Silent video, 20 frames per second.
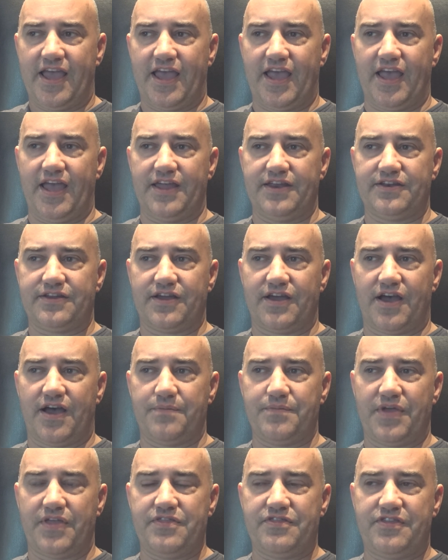And,
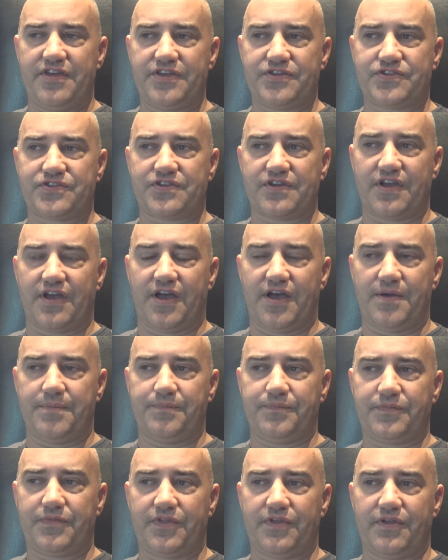um, and this,
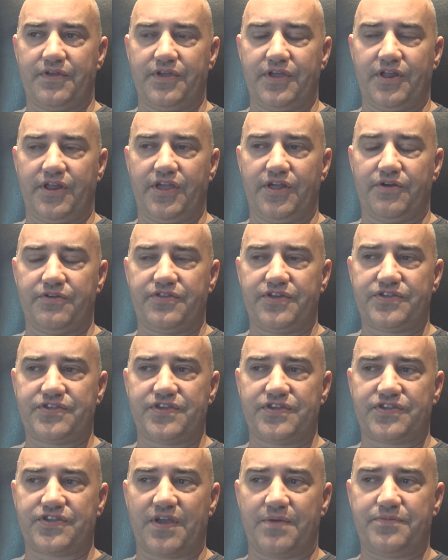um, you, you know,
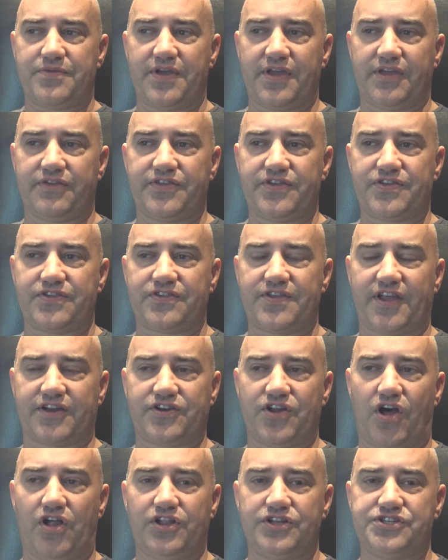this is something, this is
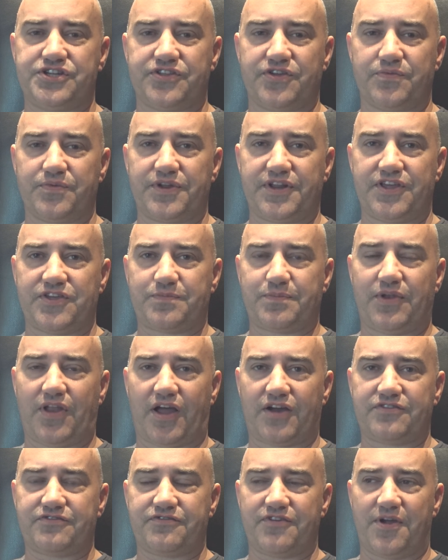technology that really is
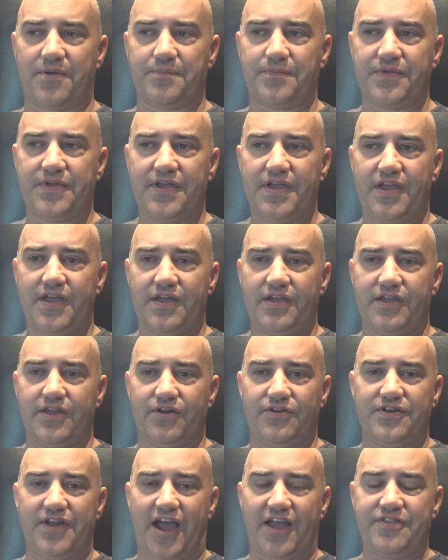plucked from you
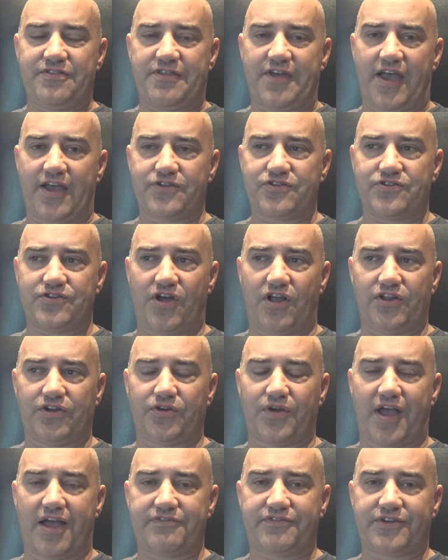know,
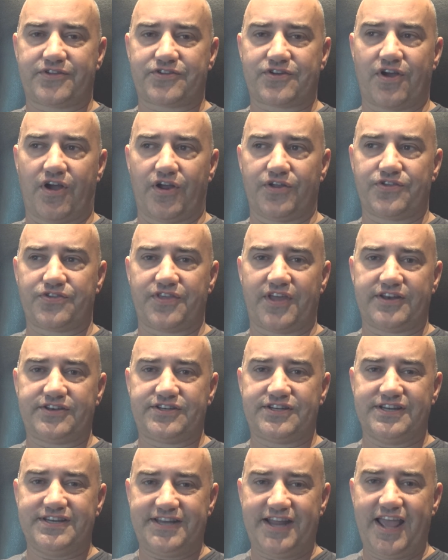$9,000 graphics cards
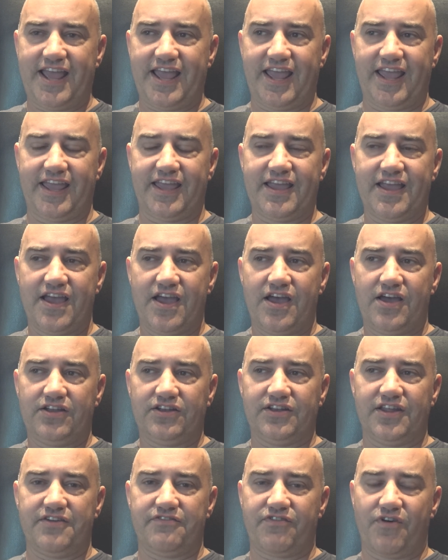that today
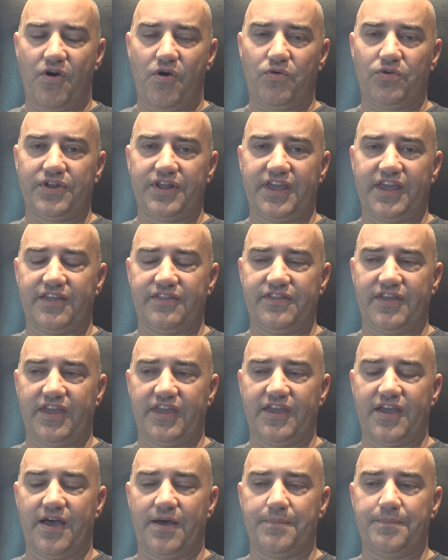live only in
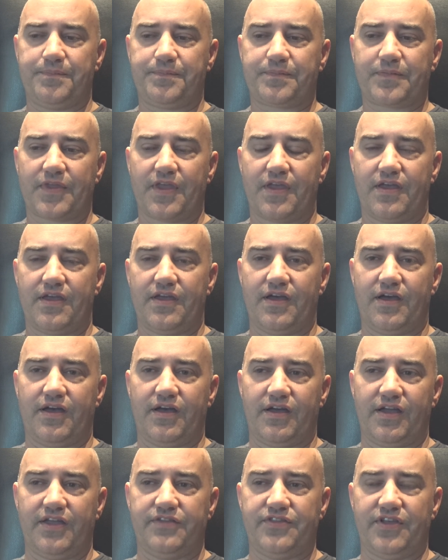the, um,
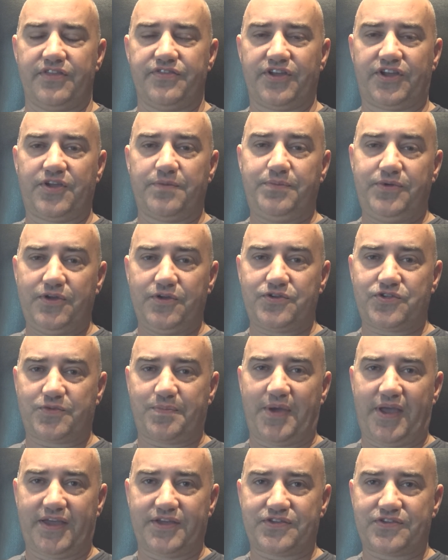uh, in, the in the compute
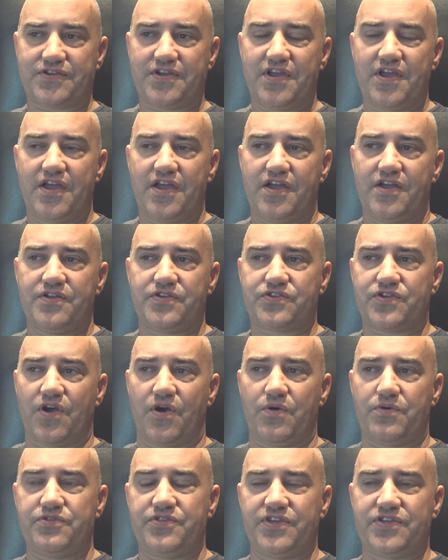space.
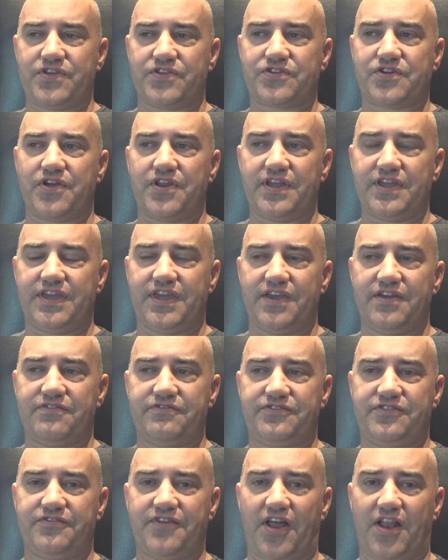So this is going to
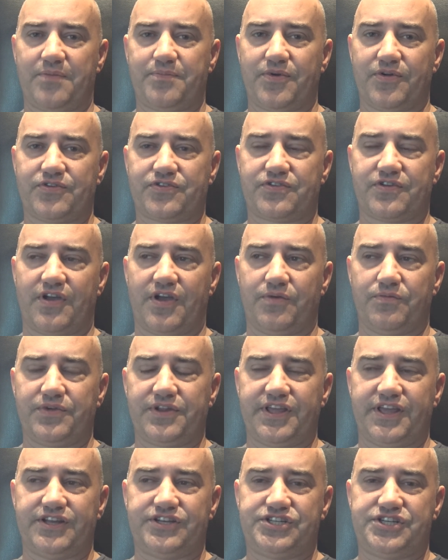give developers uh,
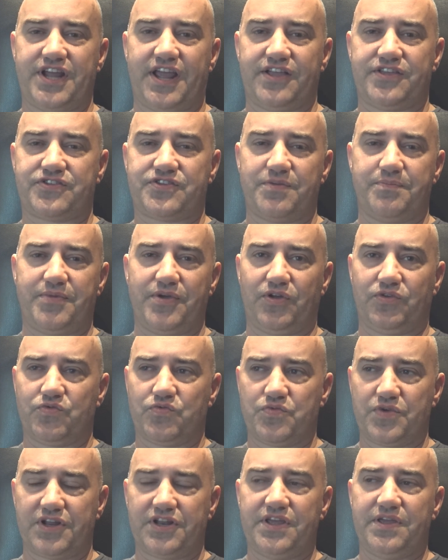really a chance to build
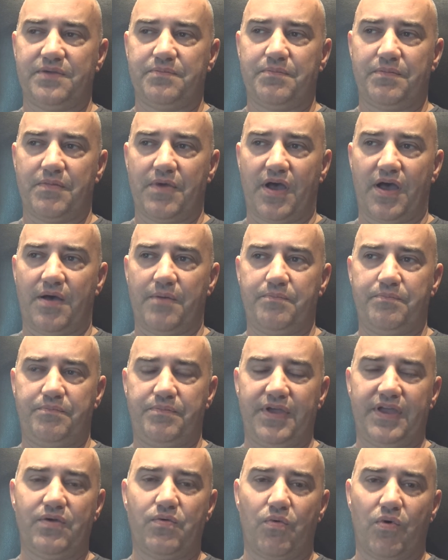really uh,
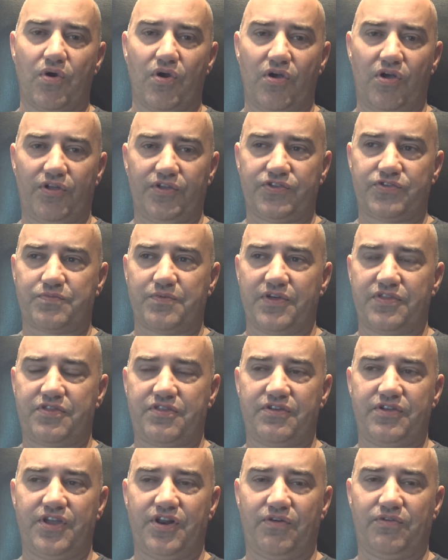big worlds with
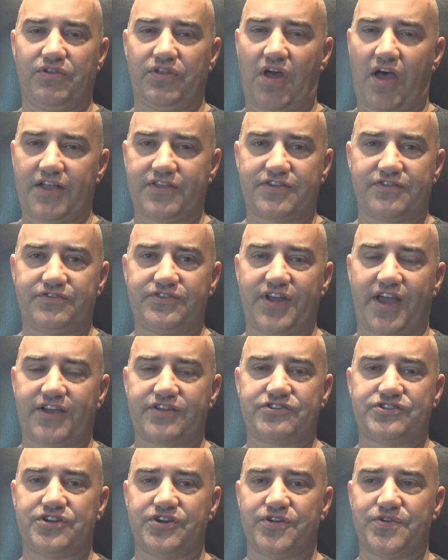you know lots of
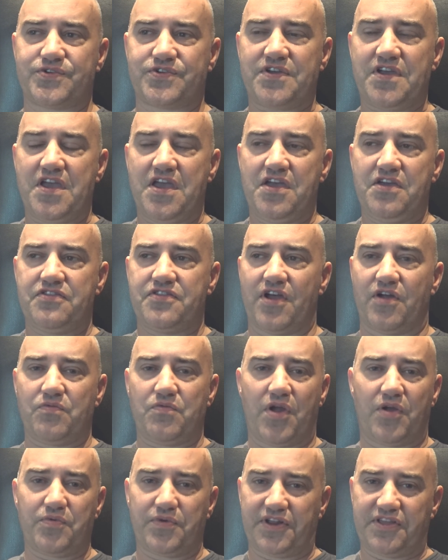textures that
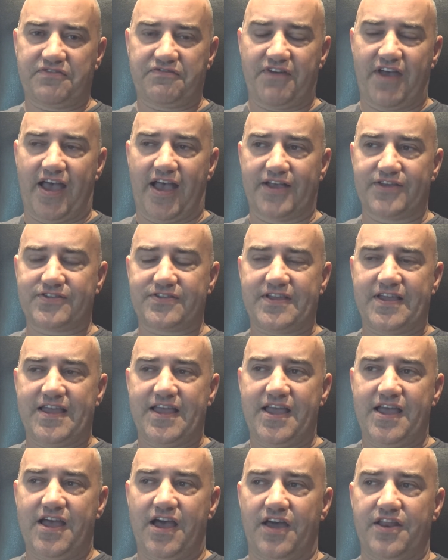run really fast.
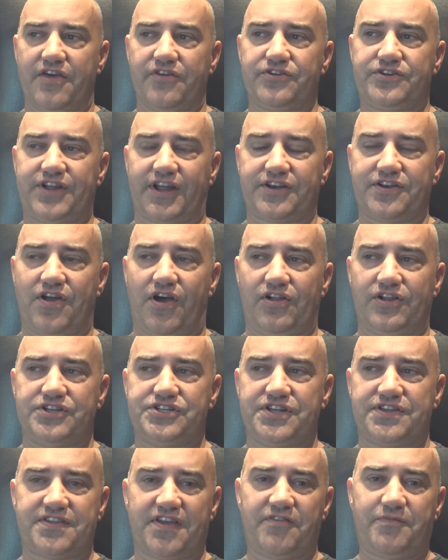Another
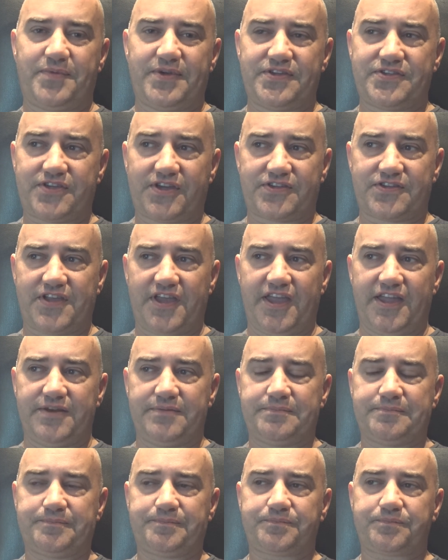technology is FP16.